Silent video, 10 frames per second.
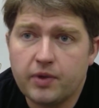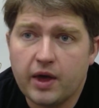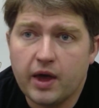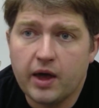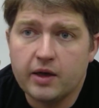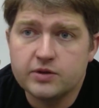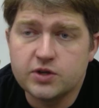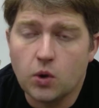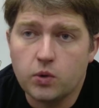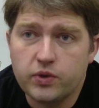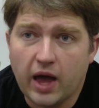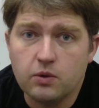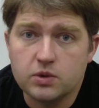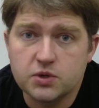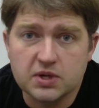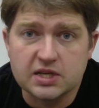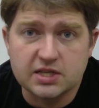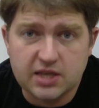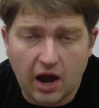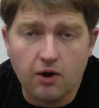And so that was really
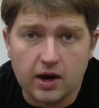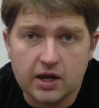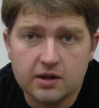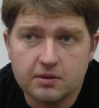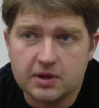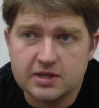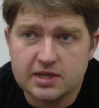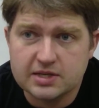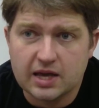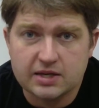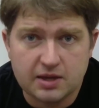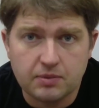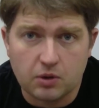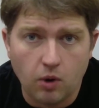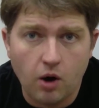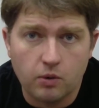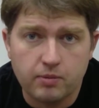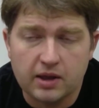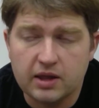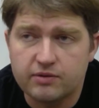scary because there's like something wrong with
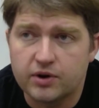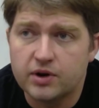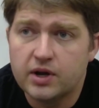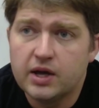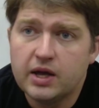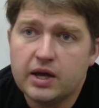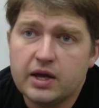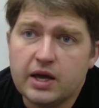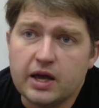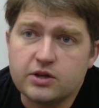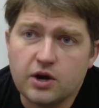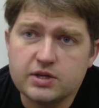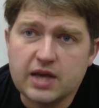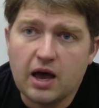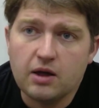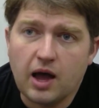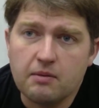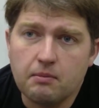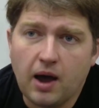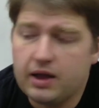my liver. It turns out I
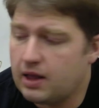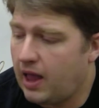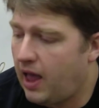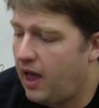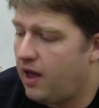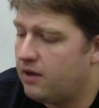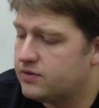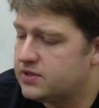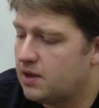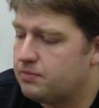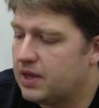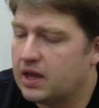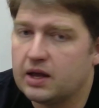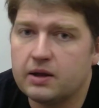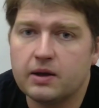might have something,